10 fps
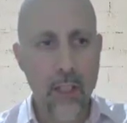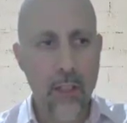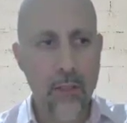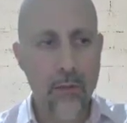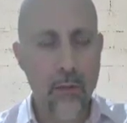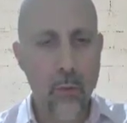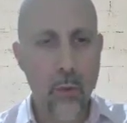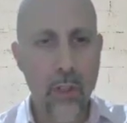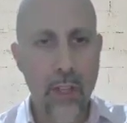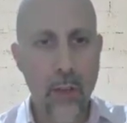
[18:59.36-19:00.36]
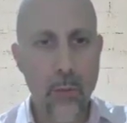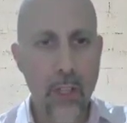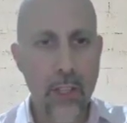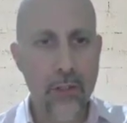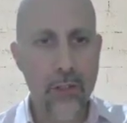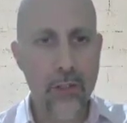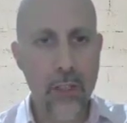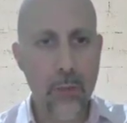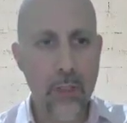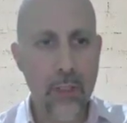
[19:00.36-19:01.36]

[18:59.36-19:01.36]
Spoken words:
of where that relationship